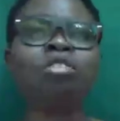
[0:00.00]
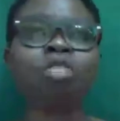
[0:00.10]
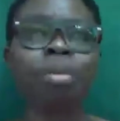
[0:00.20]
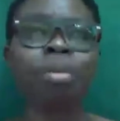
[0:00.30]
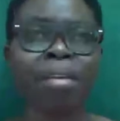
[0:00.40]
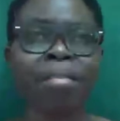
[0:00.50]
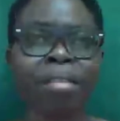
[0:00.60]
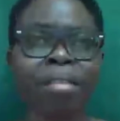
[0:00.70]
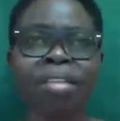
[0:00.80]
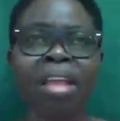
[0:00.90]
in some
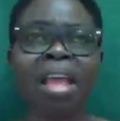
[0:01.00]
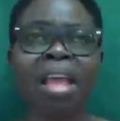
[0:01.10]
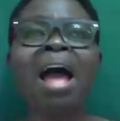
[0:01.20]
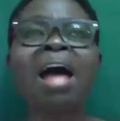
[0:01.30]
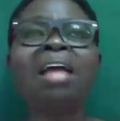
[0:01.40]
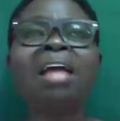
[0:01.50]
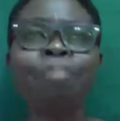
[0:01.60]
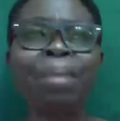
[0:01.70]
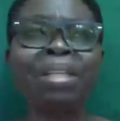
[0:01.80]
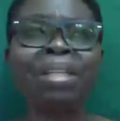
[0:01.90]
areas, and
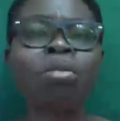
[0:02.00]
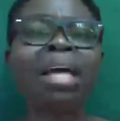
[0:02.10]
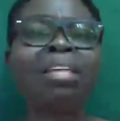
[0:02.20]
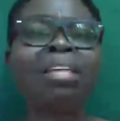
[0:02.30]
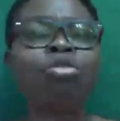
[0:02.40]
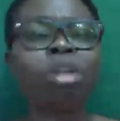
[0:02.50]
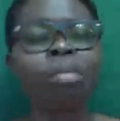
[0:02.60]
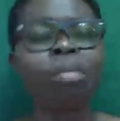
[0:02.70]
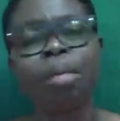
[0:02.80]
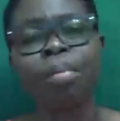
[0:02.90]
this particular institution
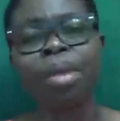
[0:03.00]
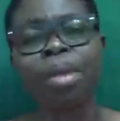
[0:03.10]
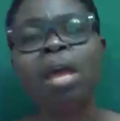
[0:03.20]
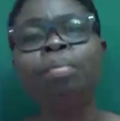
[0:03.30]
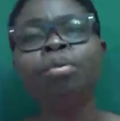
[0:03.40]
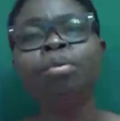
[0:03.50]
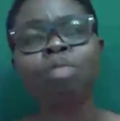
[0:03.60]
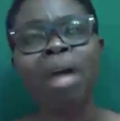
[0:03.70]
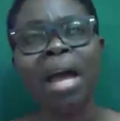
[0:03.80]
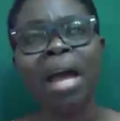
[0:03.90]
may not be able
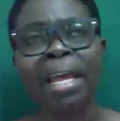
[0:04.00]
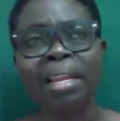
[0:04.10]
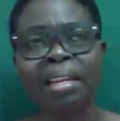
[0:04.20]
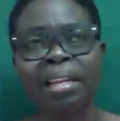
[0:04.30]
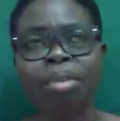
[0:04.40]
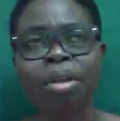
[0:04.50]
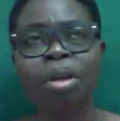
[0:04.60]
to hire them.